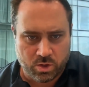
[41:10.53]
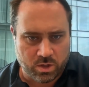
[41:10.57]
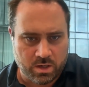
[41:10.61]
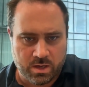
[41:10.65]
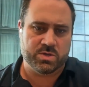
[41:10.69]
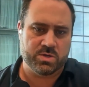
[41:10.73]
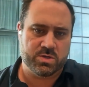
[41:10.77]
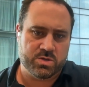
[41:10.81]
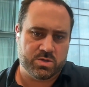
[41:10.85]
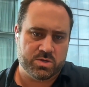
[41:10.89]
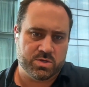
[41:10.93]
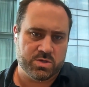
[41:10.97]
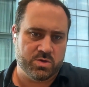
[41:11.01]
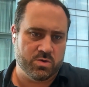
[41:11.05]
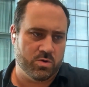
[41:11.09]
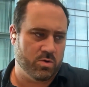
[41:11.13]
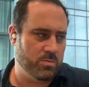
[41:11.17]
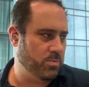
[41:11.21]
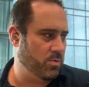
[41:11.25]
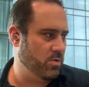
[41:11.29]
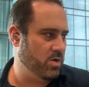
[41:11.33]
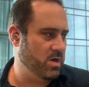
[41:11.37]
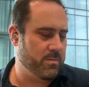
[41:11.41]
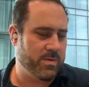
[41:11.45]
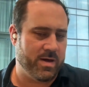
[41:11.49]
It's not to
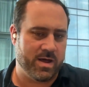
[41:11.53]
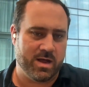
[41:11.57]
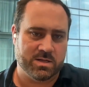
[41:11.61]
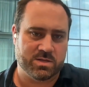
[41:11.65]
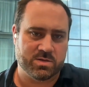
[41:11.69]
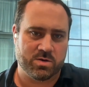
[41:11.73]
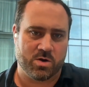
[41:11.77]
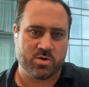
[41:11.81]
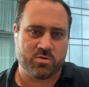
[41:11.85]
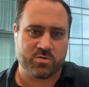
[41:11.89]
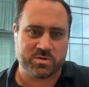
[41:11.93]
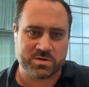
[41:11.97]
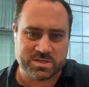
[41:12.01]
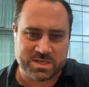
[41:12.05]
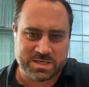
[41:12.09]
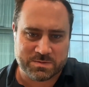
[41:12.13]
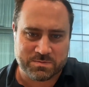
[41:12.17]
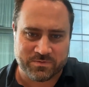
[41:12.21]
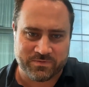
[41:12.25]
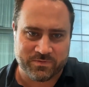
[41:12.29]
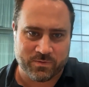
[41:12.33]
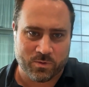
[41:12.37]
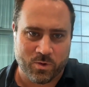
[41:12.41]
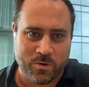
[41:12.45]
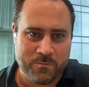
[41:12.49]
your point about
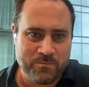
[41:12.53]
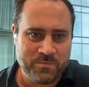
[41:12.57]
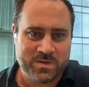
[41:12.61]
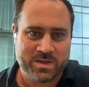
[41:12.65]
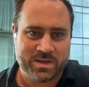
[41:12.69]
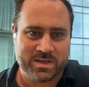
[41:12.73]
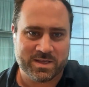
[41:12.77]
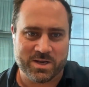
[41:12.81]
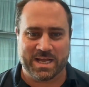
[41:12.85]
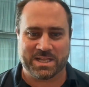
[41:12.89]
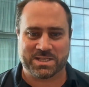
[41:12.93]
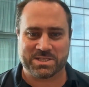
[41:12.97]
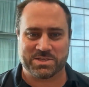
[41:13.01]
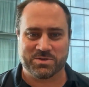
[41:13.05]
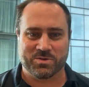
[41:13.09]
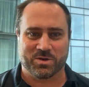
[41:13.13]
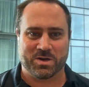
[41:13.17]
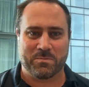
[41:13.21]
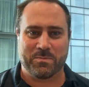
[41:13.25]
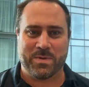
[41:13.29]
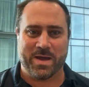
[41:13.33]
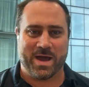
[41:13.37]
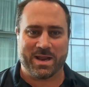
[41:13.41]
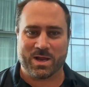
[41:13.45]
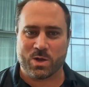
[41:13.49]
autocracies before,
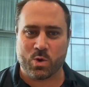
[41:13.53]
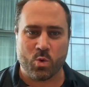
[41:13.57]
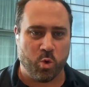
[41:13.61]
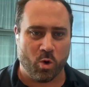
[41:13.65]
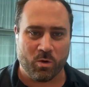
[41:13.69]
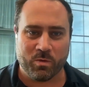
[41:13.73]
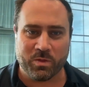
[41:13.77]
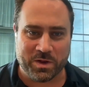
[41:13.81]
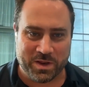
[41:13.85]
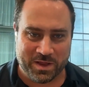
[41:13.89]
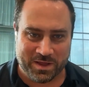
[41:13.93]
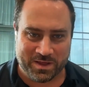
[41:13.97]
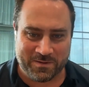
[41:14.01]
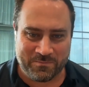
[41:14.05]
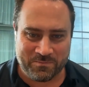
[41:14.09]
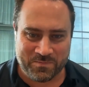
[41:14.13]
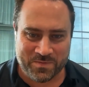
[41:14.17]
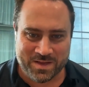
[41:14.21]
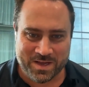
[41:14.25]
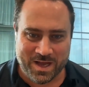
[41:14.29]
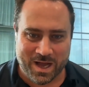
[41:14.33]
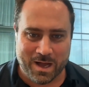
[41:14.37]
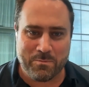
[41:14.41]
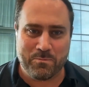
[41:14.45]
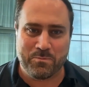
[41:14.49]
it's not about
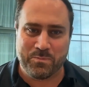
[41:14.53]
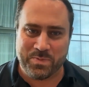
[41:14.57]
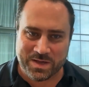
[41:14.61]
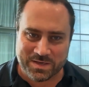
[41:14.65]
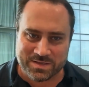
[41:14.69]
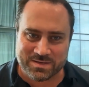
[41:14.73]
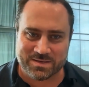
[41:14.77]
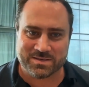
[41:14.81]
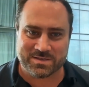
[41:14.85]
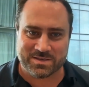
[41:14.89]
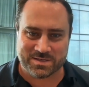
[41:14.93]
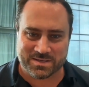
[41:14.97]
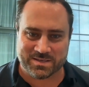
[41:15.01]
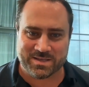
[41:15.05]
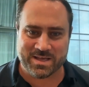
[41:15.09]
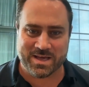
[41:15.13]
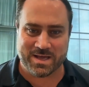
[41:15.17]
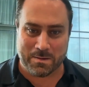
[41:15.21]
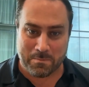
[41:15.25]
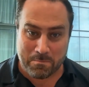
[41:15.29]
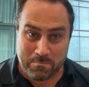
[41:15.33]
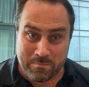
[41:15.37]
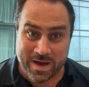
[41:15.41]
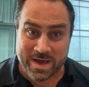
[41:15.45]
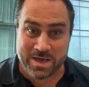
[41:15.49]
equality. A business
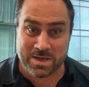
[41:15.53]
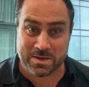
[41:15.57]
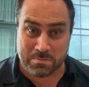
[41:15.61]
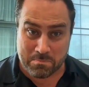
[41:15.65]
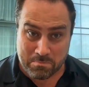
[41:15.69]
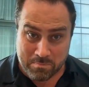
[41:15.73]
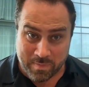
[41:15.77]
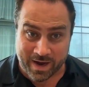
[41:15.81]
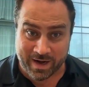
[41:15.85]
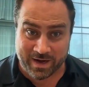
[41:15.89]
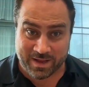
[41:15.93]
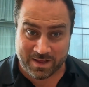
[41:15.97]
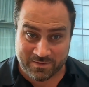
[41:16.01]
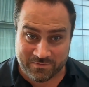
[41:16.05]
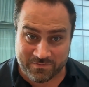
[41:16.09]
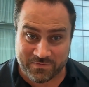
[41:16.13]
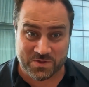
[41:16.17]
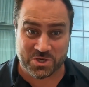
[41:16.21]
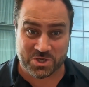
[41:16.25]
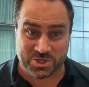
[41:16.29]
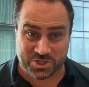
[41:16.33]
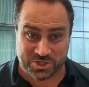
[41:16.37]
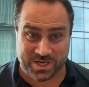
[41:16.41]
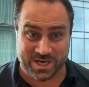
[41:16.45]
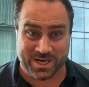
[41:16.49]
is there to make
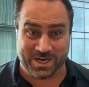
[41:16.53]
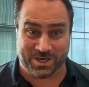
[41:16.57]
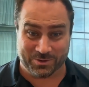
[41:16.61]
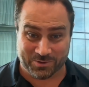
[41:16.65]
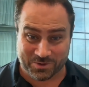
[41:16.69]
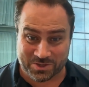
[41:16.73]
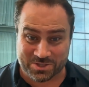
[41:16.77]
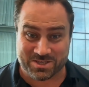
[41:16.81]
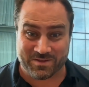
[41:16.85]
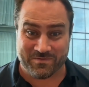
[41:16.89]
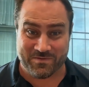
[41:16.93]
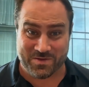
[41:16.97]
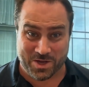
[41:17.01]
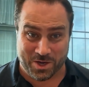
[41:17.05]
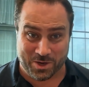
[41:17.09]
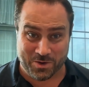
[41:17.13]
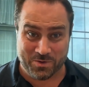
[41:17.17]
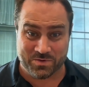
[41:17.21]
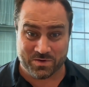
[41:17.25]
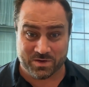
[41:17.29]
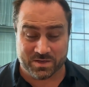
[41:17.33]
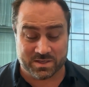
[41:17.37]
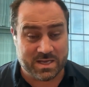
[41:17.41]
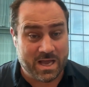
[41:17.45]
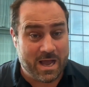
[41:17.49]
money for the shareholders
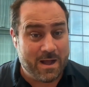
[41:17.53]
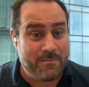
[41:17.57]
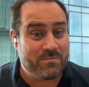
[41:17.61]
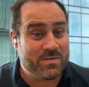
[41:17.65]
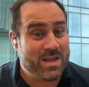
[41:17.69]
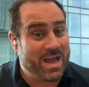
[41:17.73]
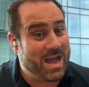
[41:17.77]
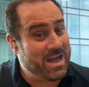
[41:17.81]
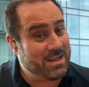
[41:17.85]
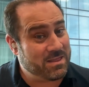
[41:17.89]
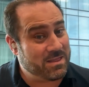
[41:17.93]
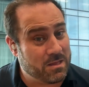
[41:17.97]
and the owners